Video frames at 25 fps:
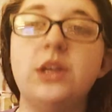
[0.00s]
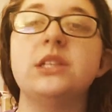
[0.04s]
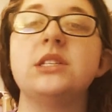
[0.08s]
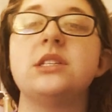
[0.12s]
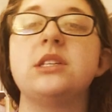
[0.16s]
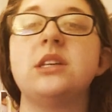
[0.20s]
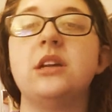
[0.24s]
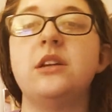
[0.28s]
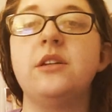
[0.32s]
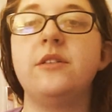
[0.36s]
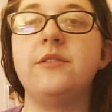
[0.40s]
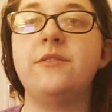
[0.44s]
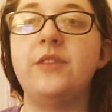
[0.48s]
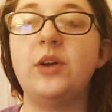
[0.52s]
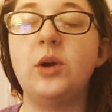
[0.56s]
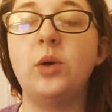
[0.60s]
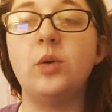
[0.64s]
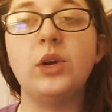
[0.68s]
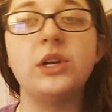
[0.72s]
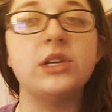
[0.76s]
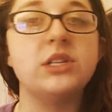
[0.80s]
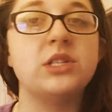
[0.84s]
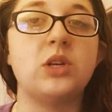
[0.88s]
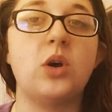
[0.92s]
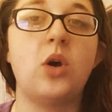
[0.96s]
is going to
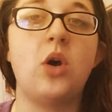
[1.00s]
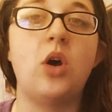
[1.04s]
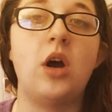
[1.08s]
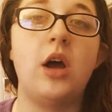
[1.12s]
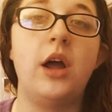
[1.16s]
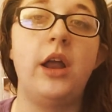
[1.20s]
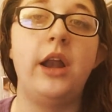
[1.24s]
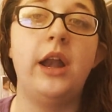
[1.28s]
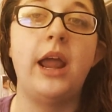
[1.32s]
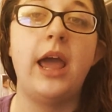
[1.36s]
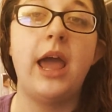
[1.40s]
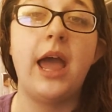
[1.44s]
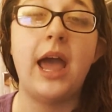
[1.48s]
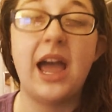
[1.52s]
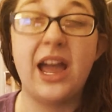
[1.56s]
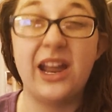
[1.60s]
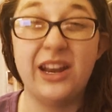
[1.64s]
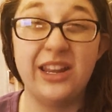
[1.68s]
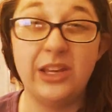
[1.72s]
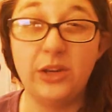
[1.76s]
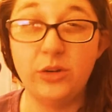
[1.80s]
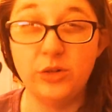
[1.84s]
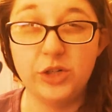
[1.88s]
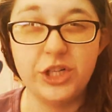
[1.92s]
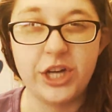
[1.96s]
focus on how
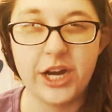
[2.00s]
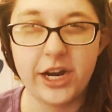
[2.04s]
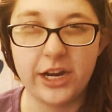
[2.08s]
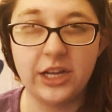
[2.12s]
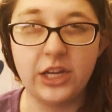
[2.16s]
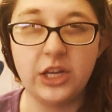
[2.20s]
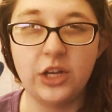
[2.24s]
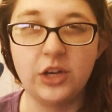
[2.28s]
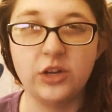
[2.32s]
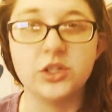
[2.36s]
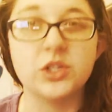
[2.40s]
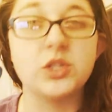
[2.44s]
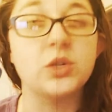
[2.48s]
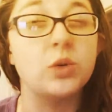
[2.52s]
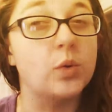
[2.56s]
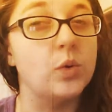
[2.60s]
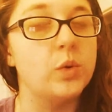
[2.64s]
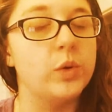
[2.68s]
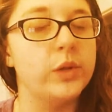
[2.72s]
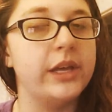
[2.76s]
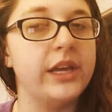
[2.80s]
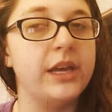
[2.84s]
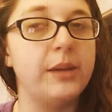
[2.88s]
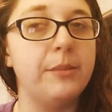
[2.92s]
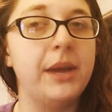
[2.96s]
do you check your
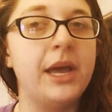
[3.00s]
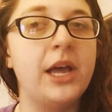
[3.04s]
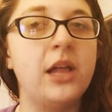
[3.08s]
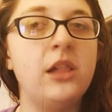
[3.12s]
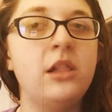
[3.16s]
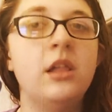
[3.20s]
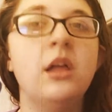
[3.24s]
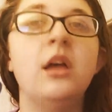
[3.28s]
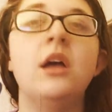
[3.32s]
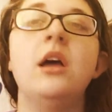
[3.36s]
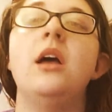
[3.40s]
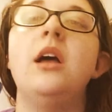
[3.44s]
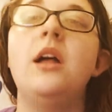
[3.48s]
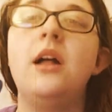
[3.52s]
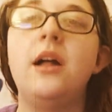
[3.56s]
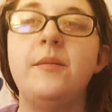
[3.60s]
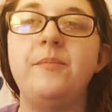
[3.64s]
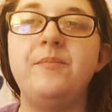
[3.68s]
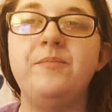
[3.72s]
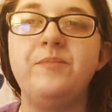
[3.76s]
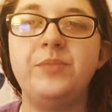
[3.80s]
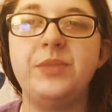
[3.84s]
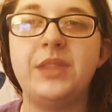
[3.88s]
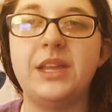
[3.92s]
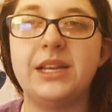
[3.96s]
school email.
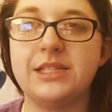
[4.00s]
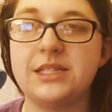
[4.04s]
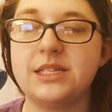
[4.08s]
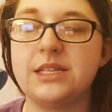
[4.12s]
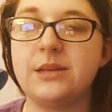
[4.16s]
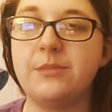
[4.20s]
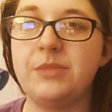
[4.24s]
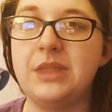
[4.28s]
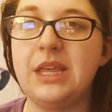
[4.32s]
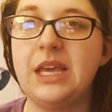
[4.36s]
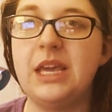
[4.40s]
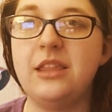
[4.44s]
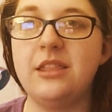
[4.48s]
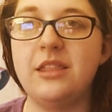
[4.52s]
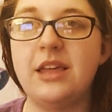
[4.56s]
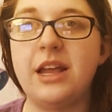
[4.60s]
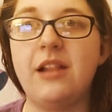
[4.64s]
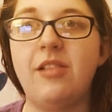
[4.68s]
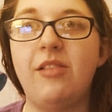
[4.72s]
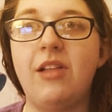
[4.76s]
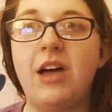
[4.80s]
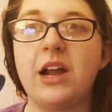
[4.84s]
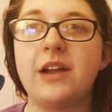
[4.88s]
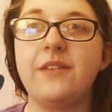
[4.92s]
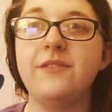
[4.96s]
That's something that
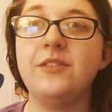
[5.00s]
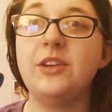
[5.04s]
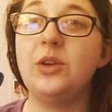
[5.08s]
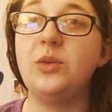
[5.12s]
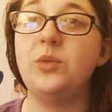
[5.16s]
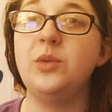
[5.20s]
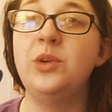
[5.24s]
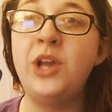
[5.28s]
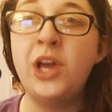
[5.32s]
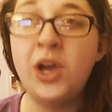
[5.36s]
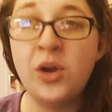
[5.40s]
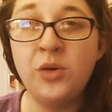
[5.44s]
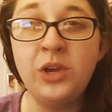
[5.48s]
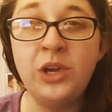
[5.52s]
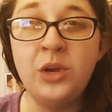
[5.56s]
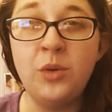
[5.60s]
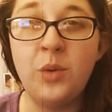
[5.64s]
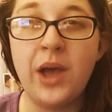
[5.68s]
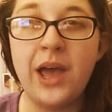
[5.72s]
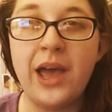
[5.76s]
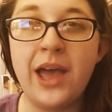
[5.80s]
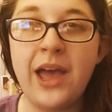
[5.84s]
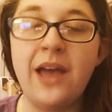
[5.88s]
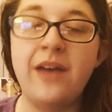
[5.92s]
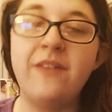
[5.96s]
a lot of you know you
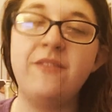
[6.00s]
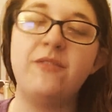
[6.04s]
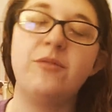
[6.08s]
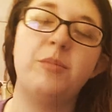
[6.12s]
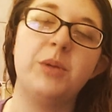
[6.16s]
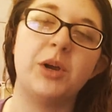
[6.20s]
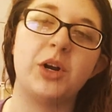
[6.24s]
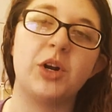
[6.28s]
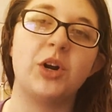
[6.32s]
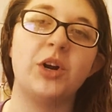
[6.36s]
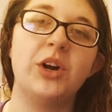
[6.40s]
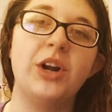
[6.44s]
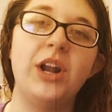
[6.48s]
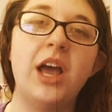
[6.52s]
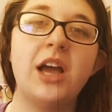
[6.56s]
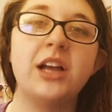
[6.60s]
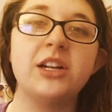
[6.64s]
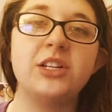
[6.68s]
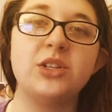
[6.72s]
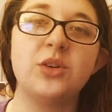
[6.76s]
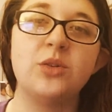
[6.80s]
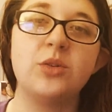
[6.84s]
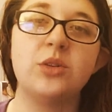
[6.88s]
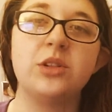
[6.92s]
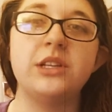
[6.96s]
have, but are
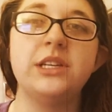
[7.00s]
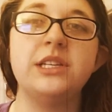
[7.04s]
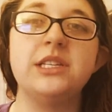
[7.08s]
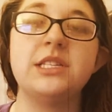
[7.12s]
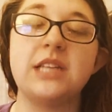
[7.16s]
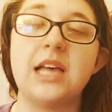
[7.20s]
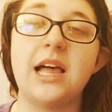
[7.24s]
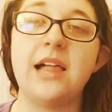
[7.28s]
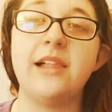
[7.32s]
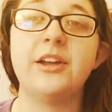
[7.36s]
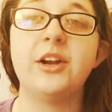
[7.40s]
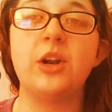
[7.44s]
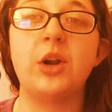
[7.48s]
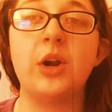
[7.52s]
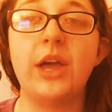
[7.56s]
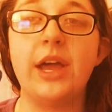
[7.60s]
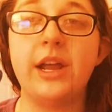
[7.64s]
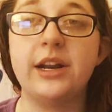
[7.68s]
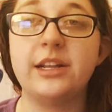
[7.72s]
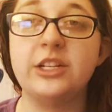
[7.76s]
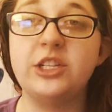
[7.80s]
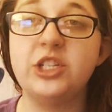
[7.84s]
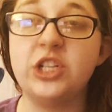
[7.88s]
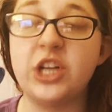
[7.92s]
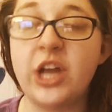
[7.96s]
not totally solid on how
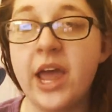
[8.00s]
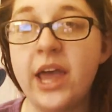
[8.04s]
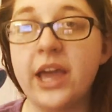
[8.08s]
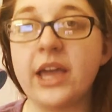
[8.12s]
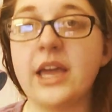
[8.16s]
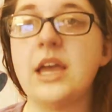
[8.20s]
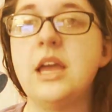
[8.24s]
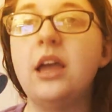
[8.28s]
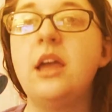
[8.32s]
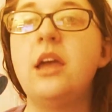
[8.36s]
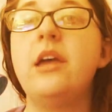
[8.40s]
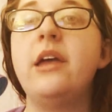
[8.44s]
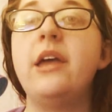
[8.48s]
to check.